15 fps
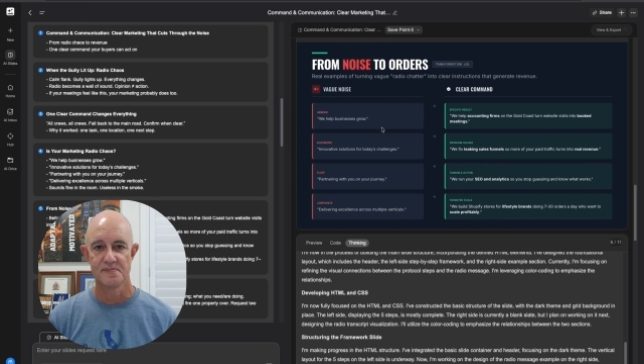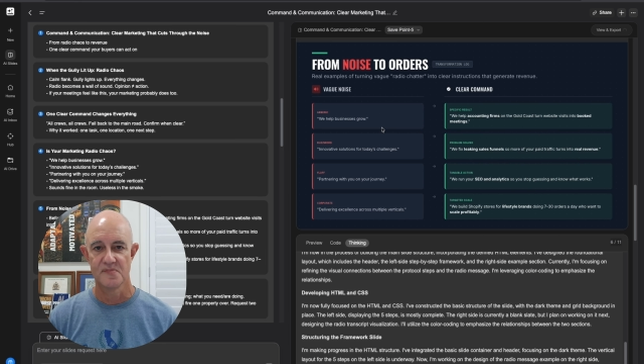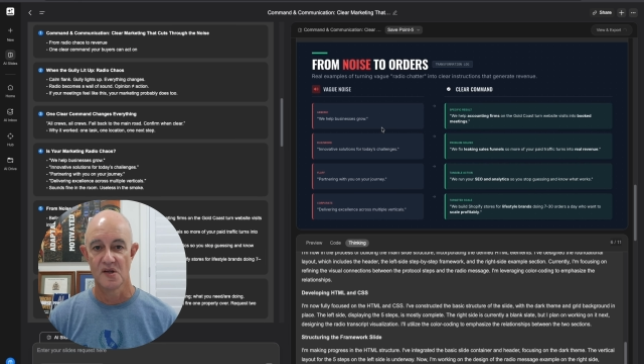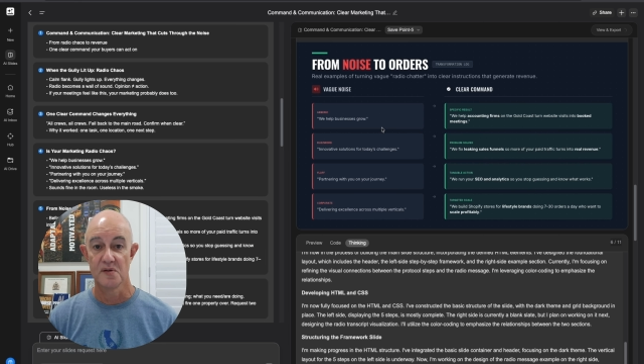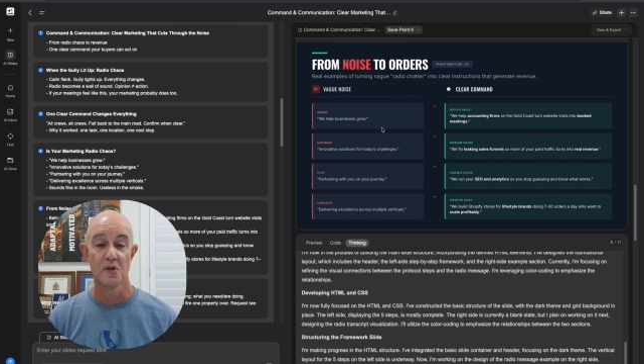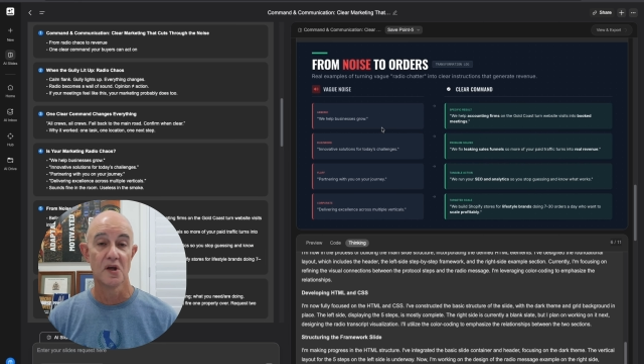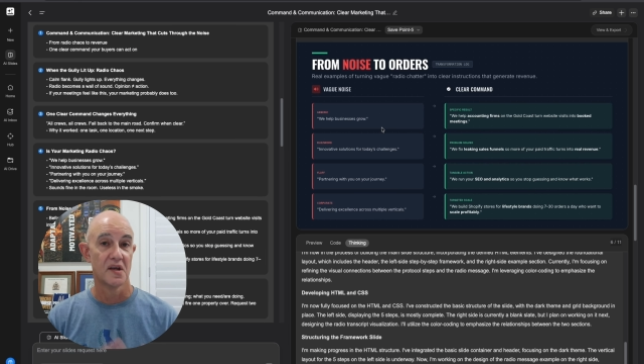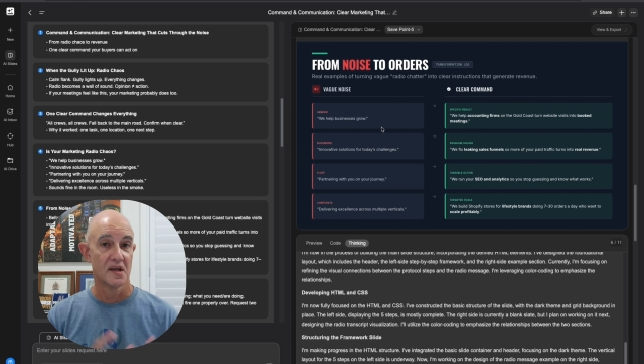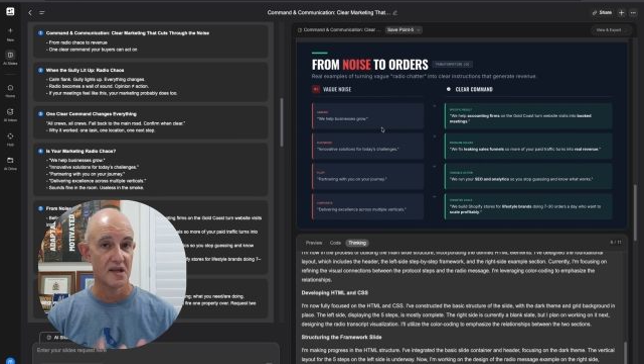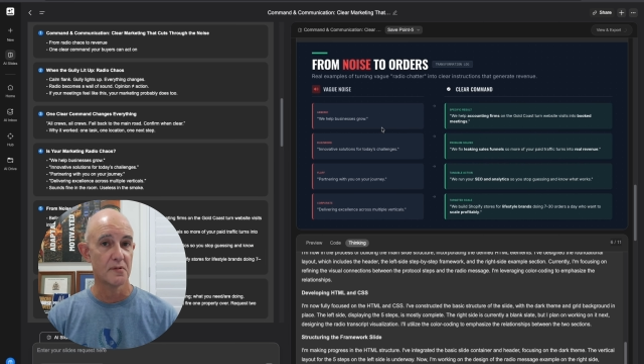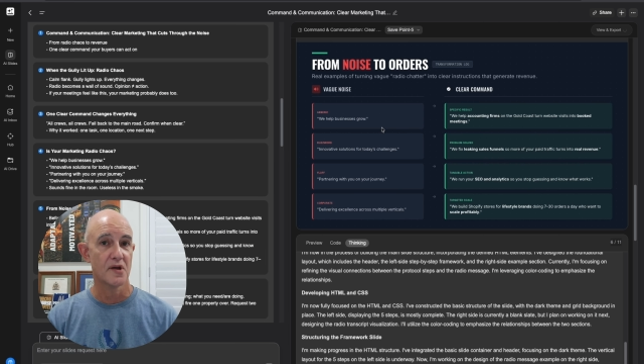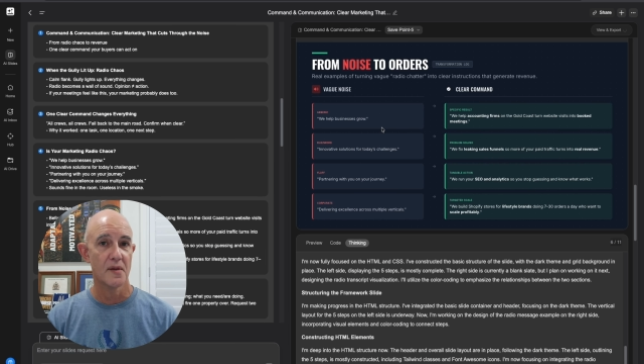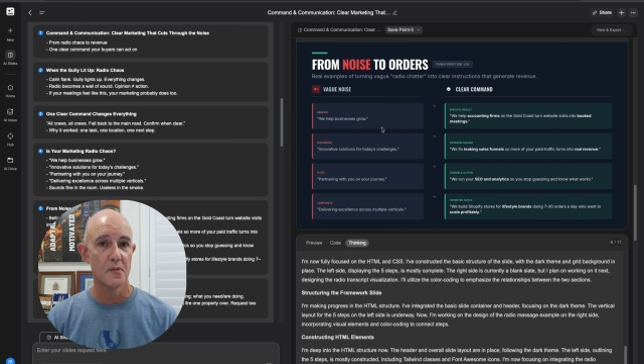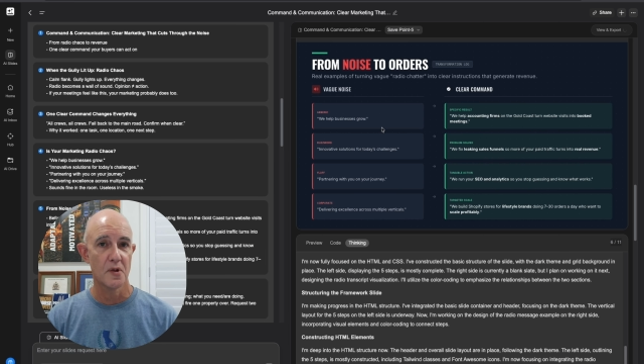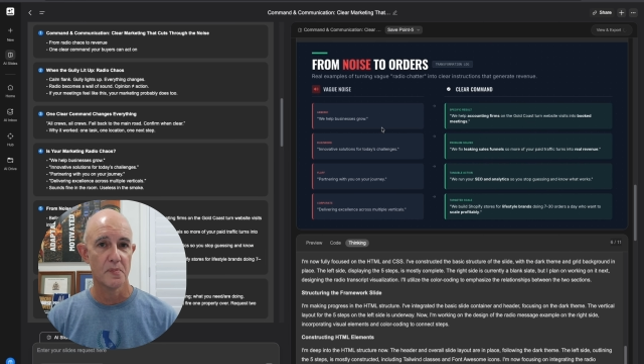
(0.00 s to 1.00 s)
And I'm going to keep
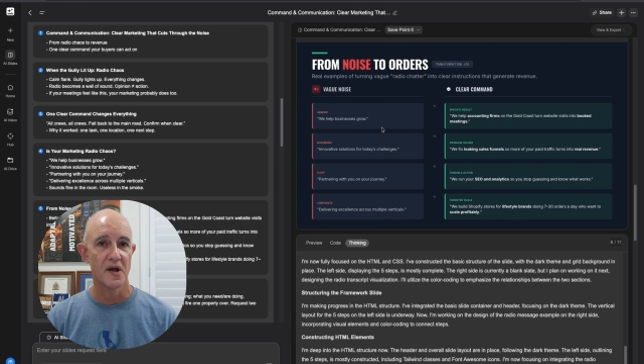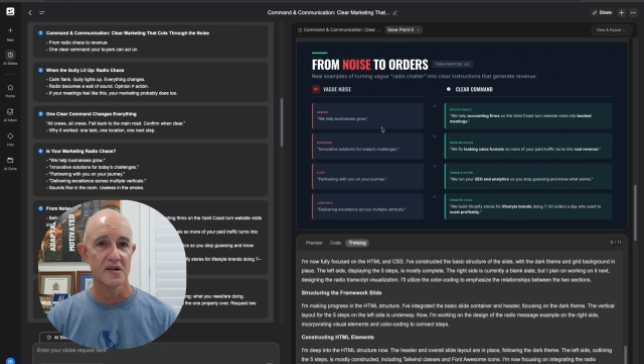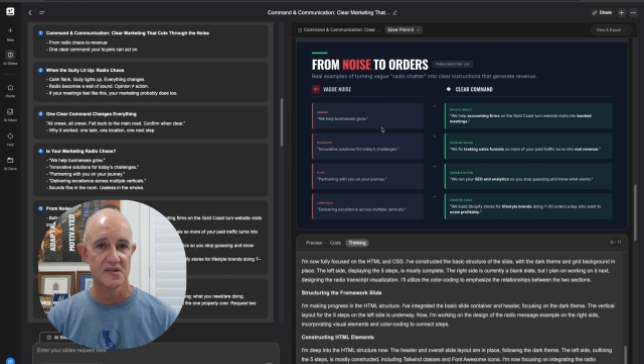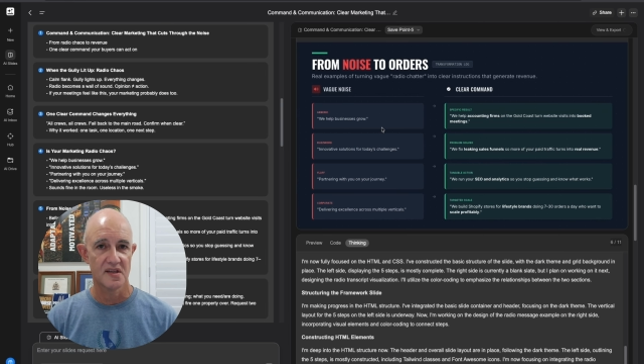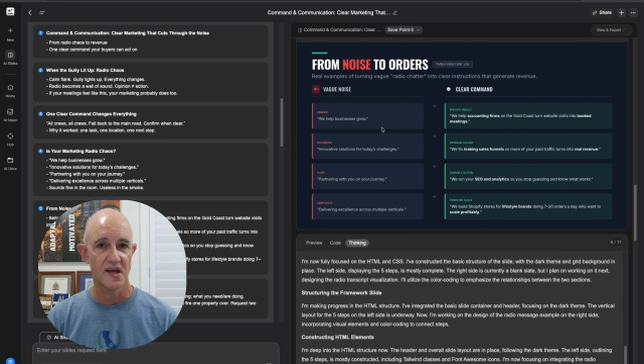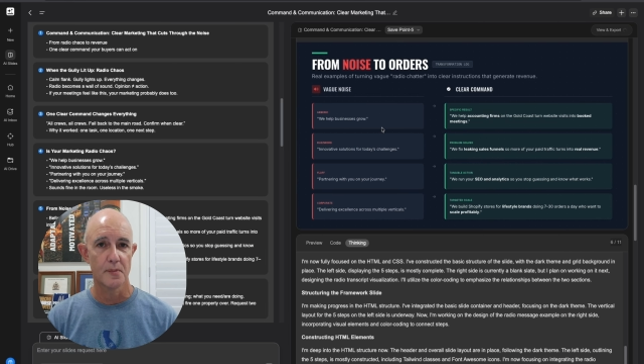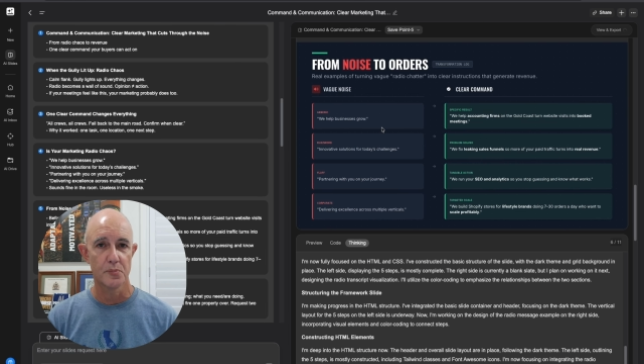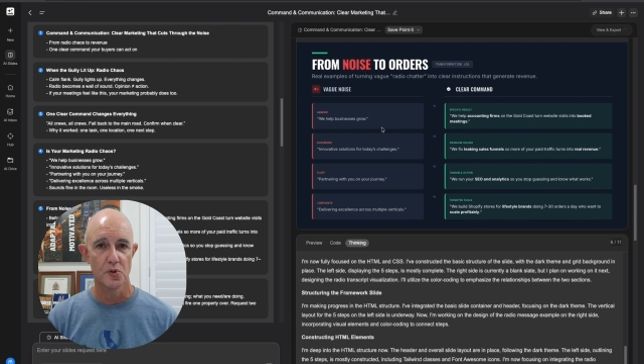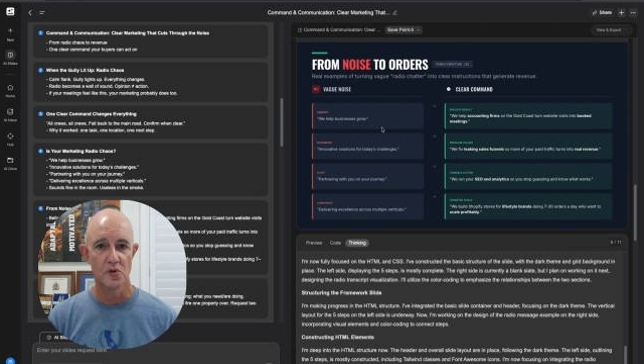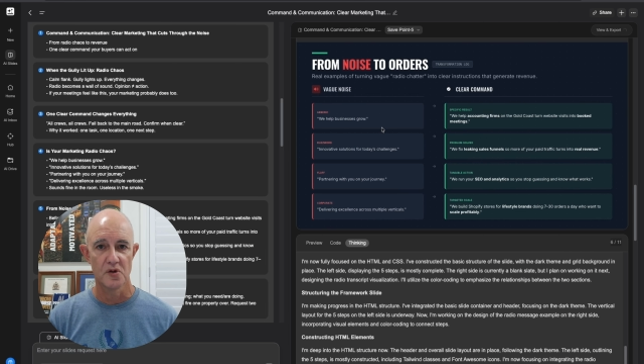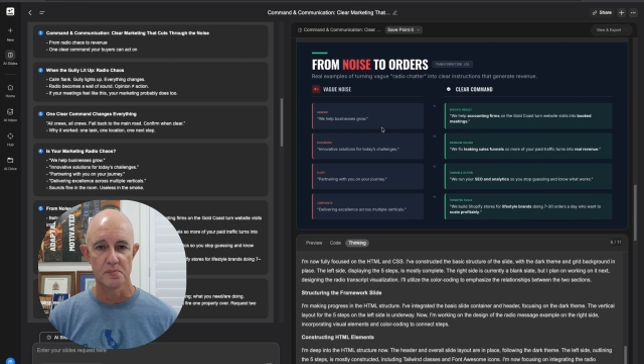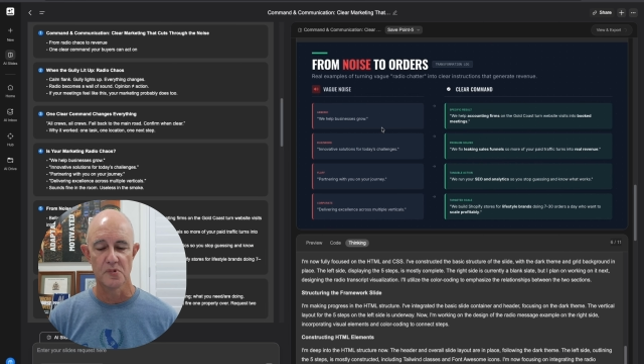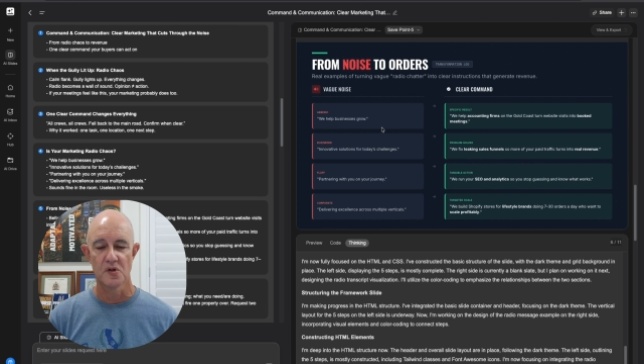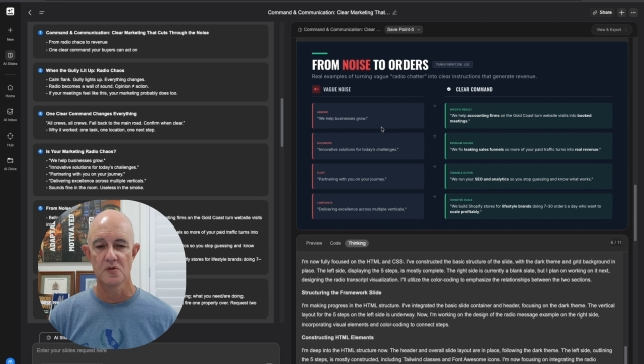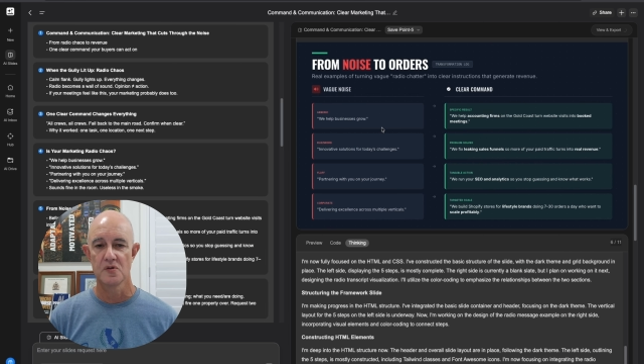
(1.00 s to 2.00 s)
coming back to that
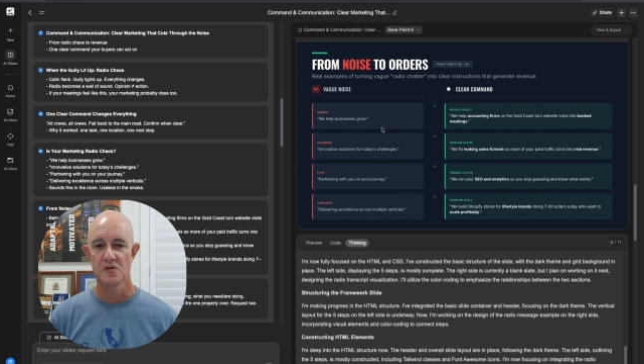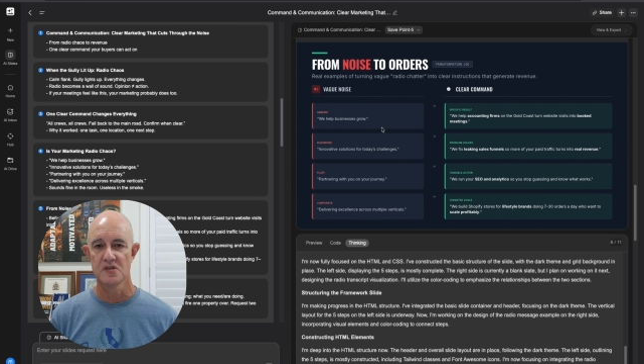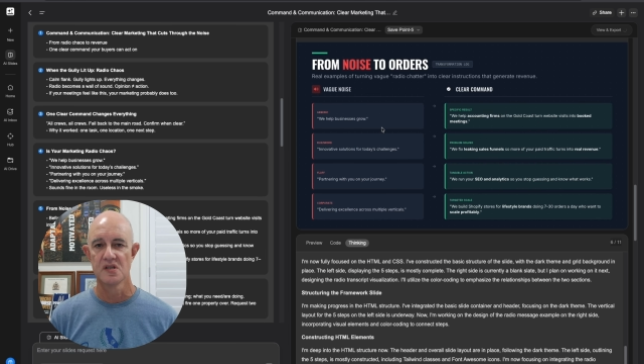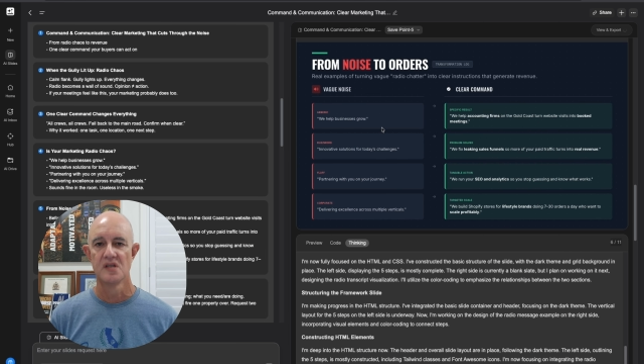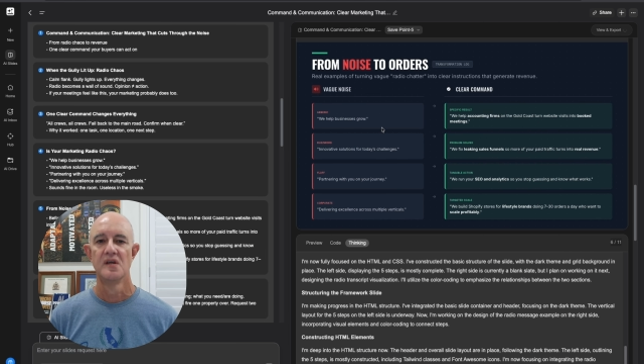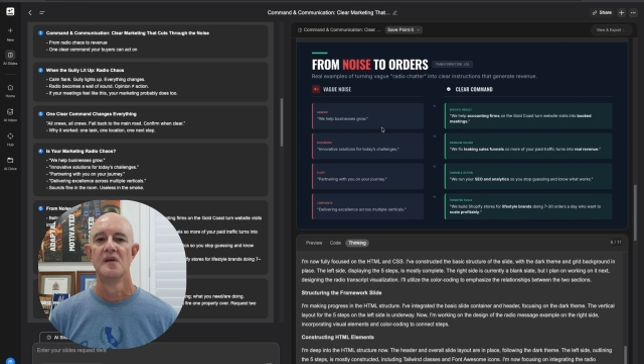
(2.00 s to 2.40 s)
point, because